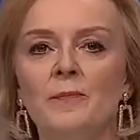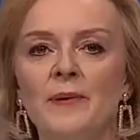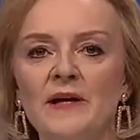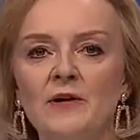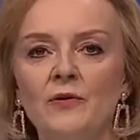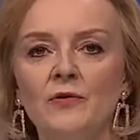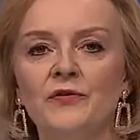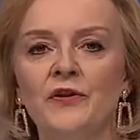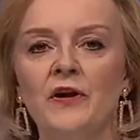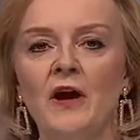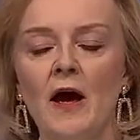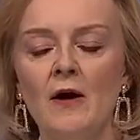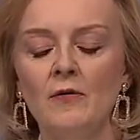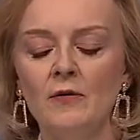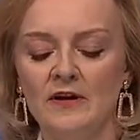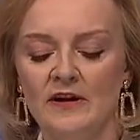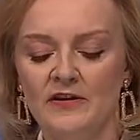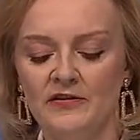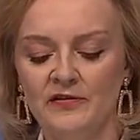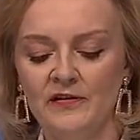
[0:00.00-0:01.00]
build
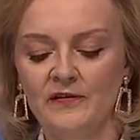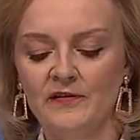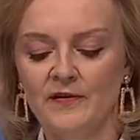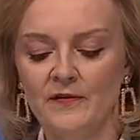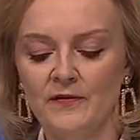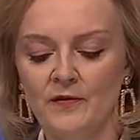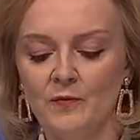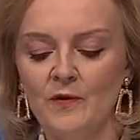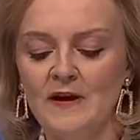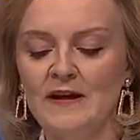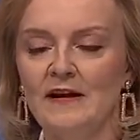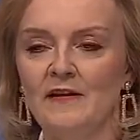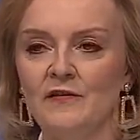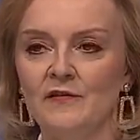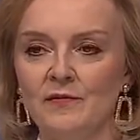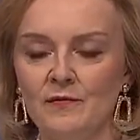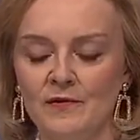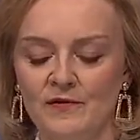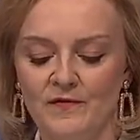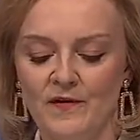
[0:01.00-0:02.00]
coalitions of the willing
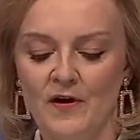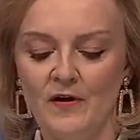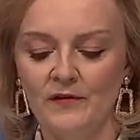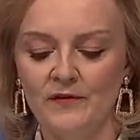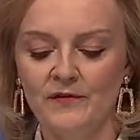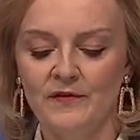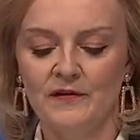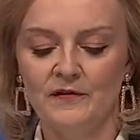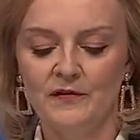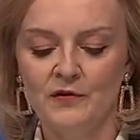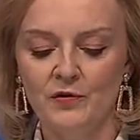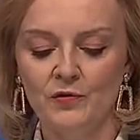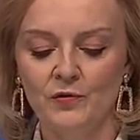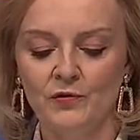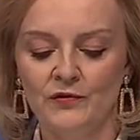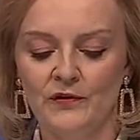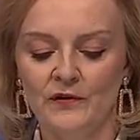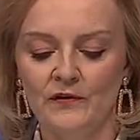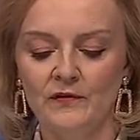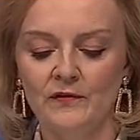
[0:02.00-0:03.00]
to advance these
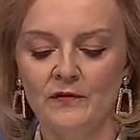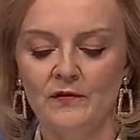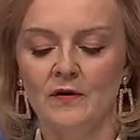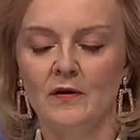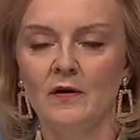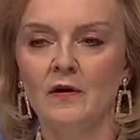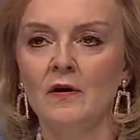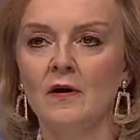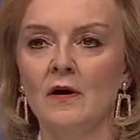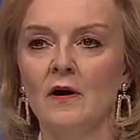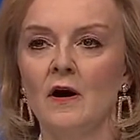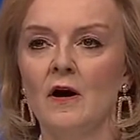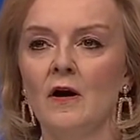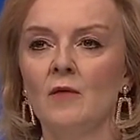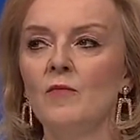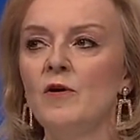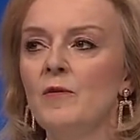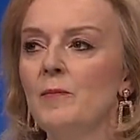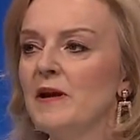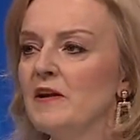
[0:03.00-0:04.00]
causes,
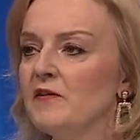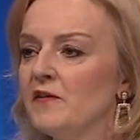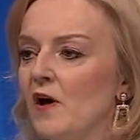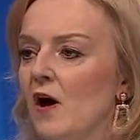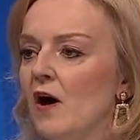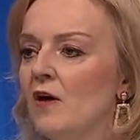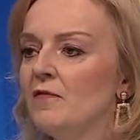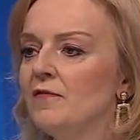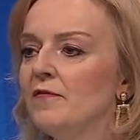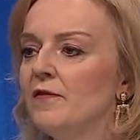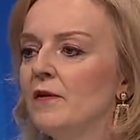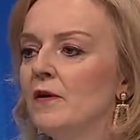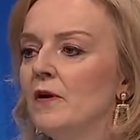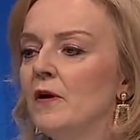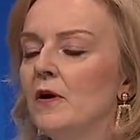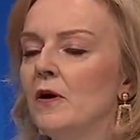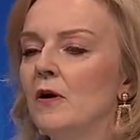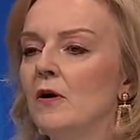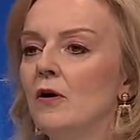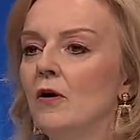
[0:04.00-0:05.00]
and we'll be tough
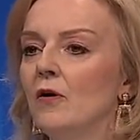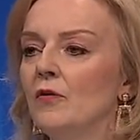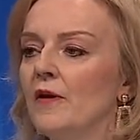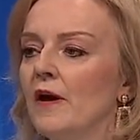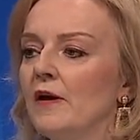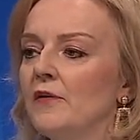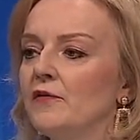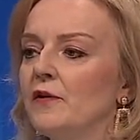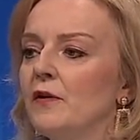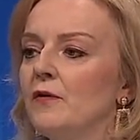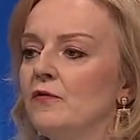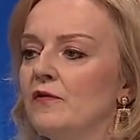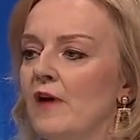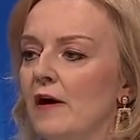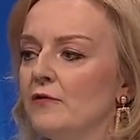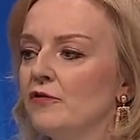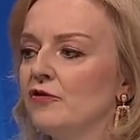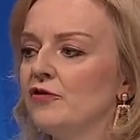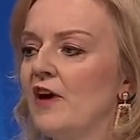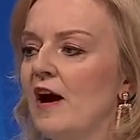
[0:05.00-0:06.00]
on those who
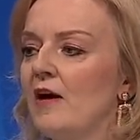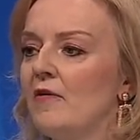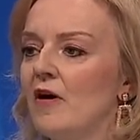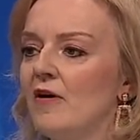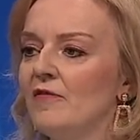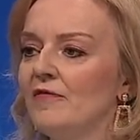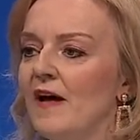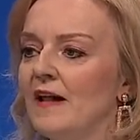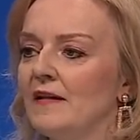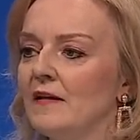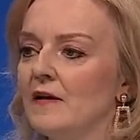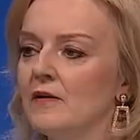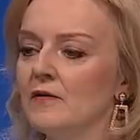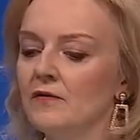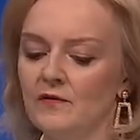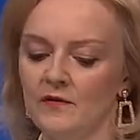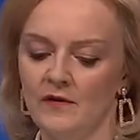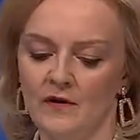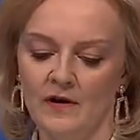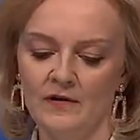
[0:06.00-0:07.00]
don't share our
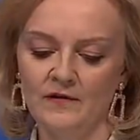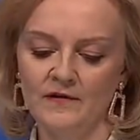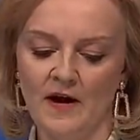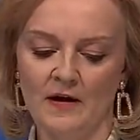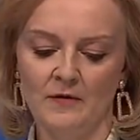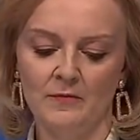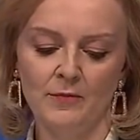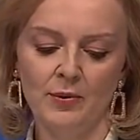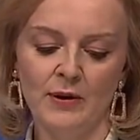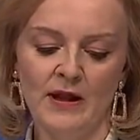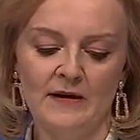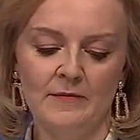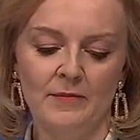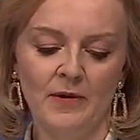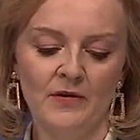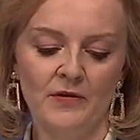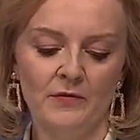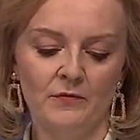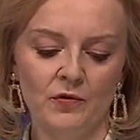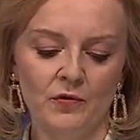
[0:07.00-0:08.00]
values and don't play
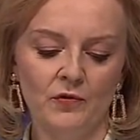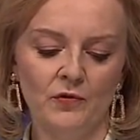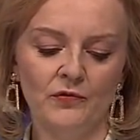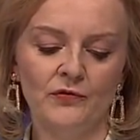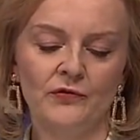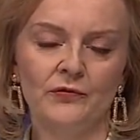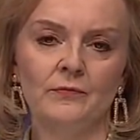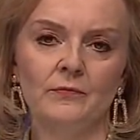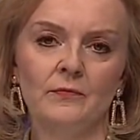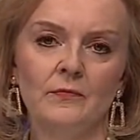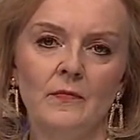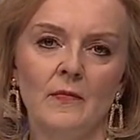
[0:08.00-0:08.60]
by the rules.